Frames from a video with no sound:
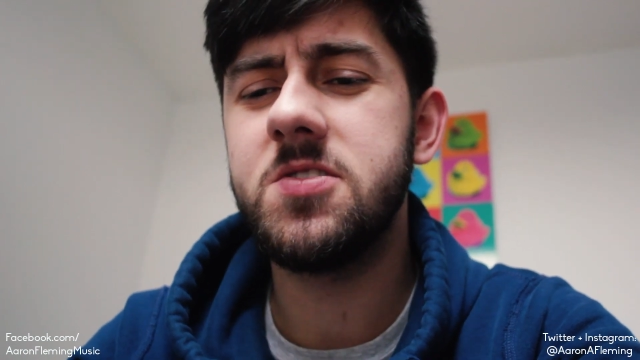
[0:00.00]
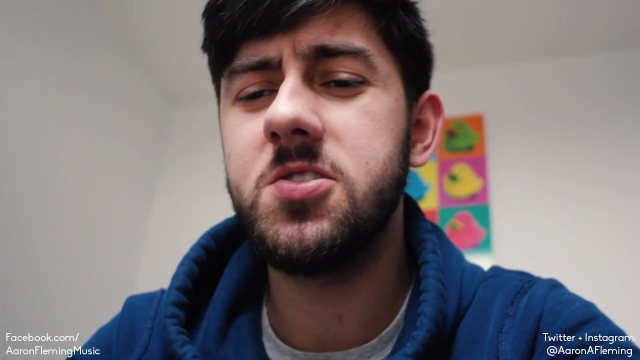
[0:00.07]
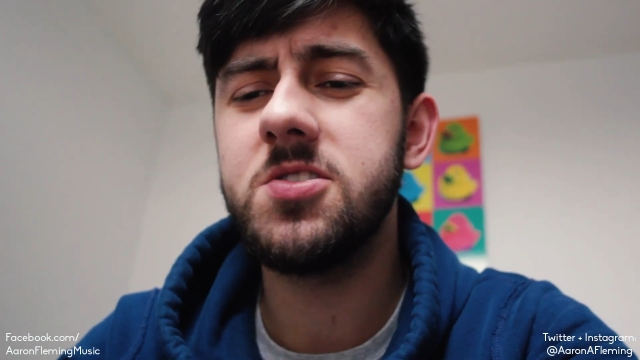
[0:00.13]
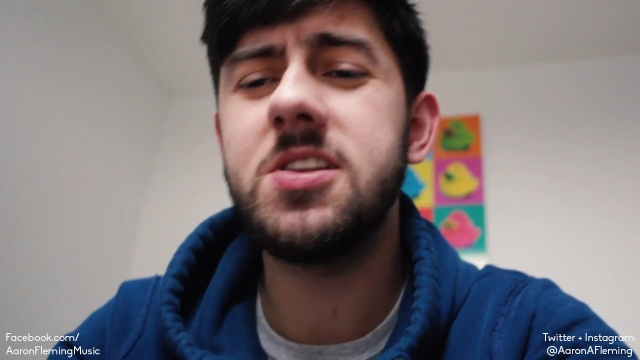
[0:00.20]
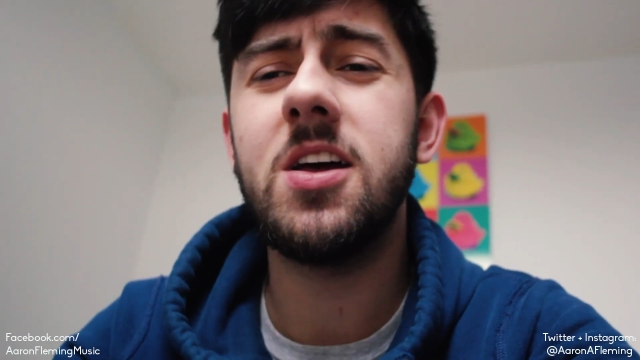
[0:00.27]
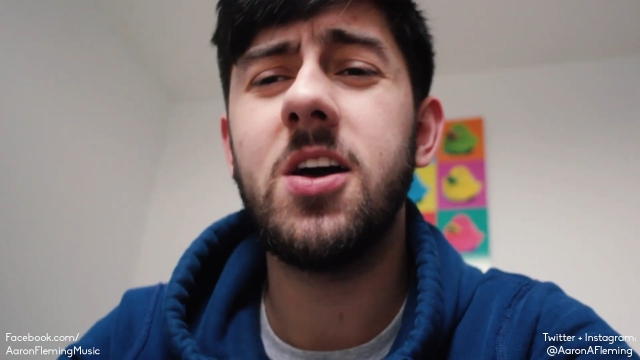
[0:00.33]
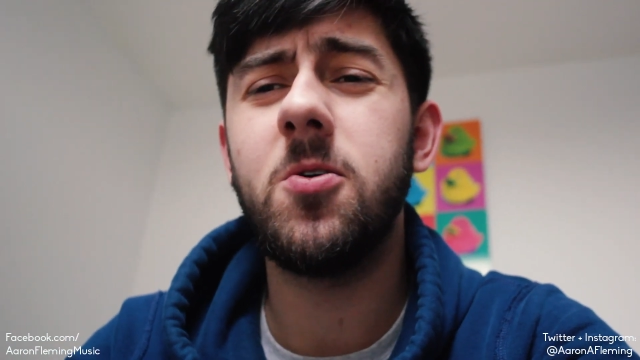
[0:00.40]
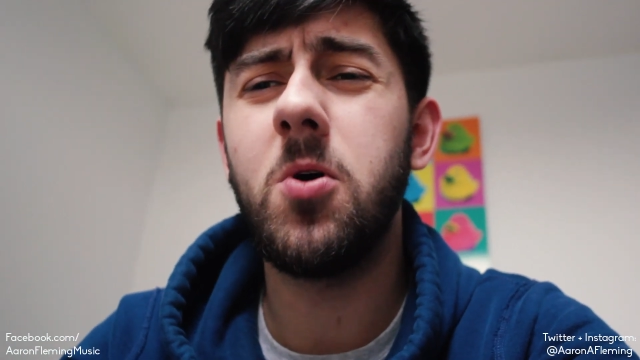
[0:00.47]

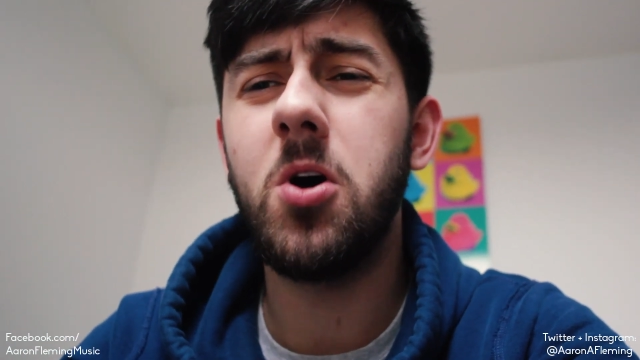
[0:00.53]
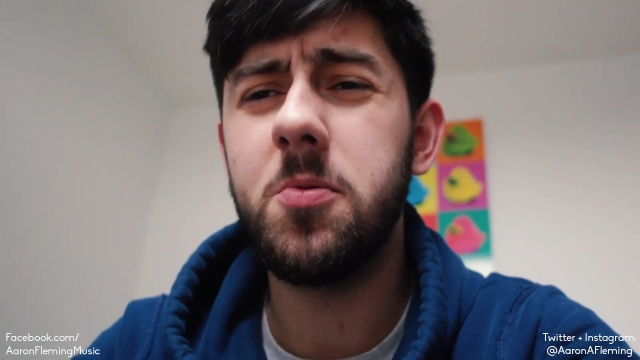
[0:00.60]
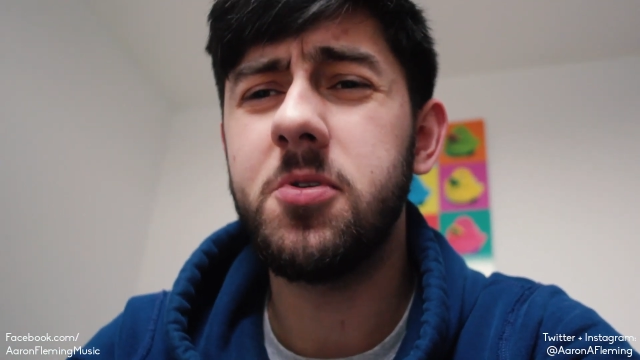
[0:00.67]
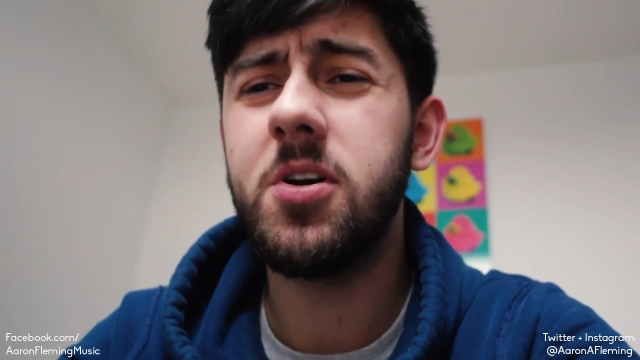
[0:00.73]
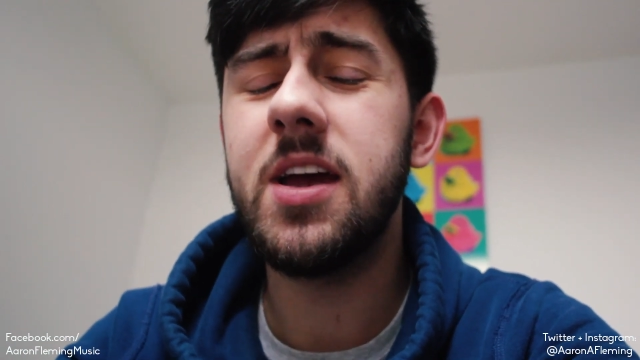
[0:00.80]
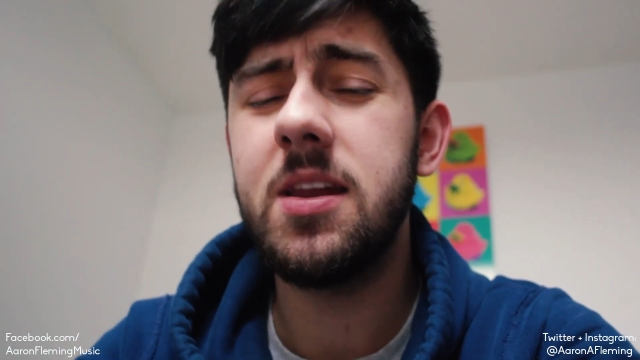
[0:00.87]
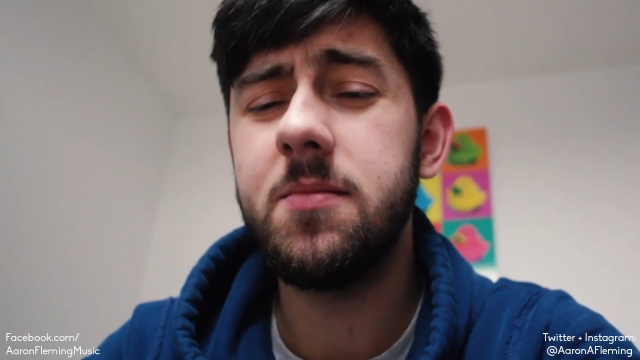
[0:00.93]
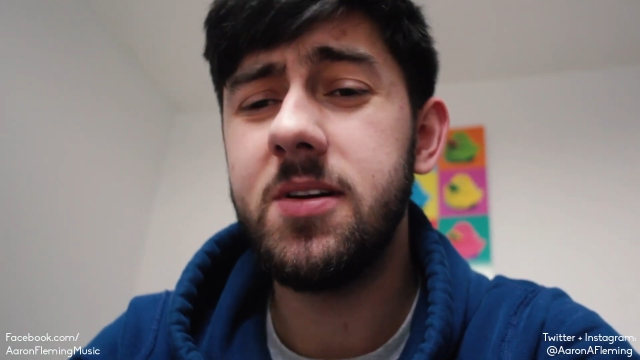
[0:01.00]
just how
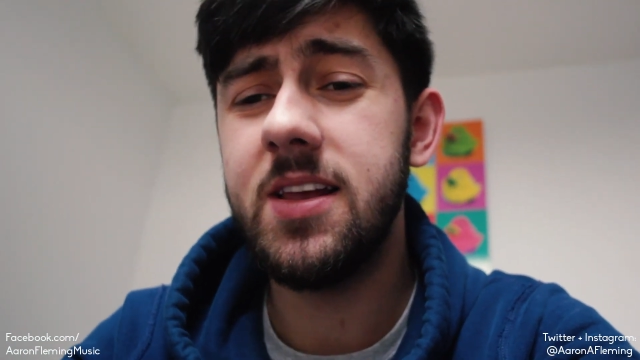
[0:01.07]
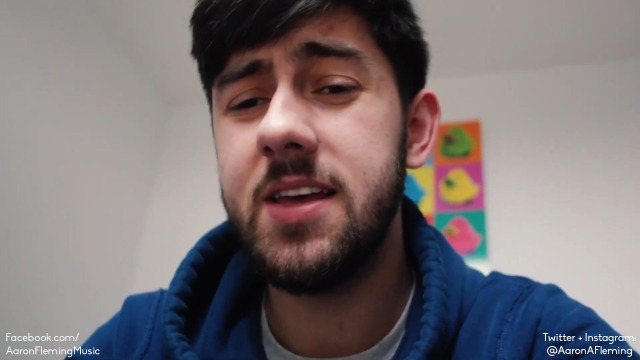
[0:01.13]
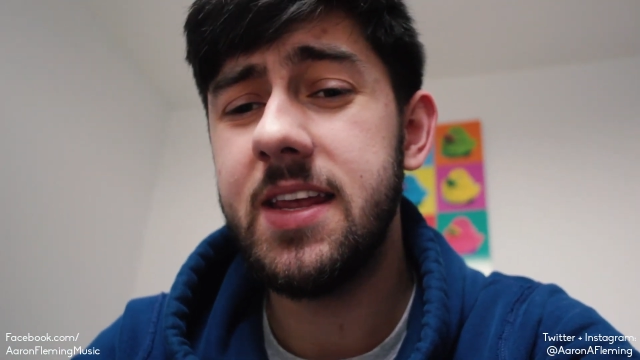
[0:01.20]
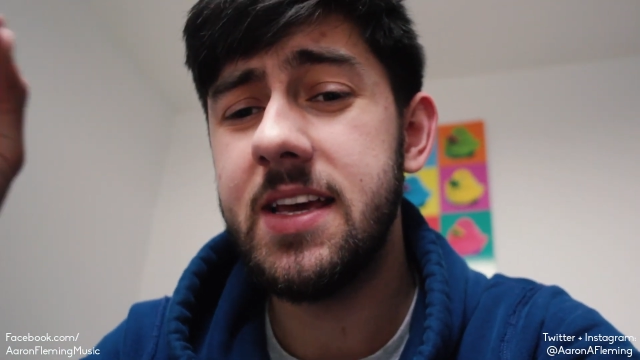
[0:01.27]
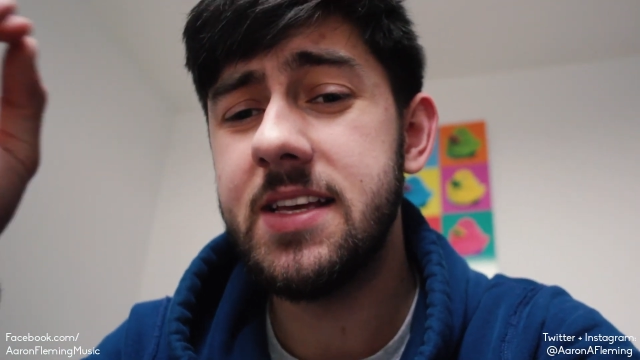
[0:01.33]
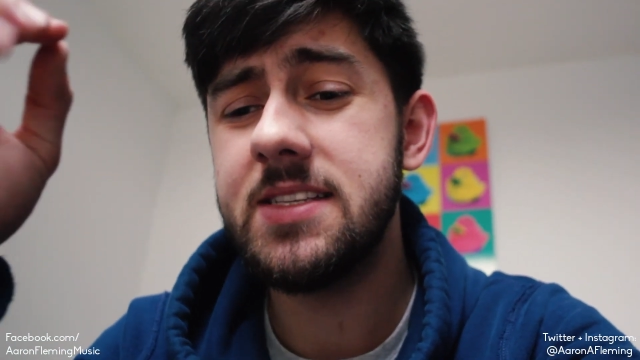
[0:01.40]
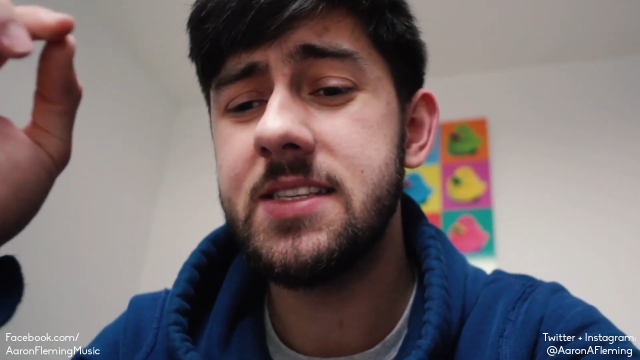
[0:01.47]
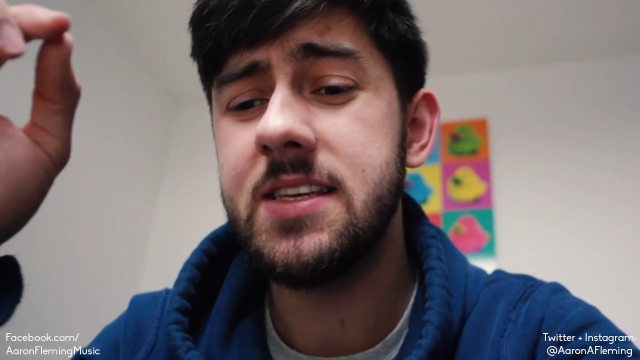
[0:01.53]
upgradable it
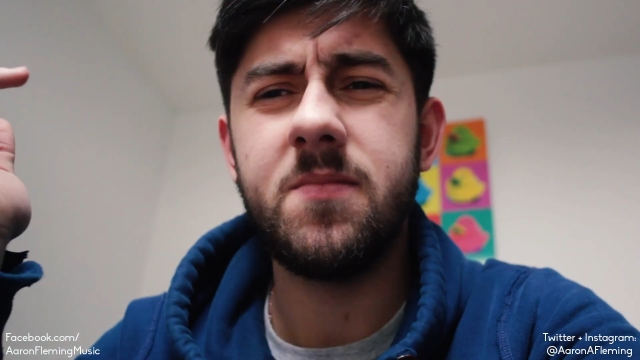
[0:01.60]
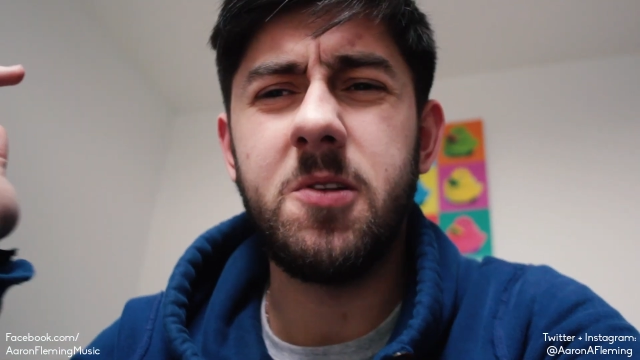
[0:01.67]
is.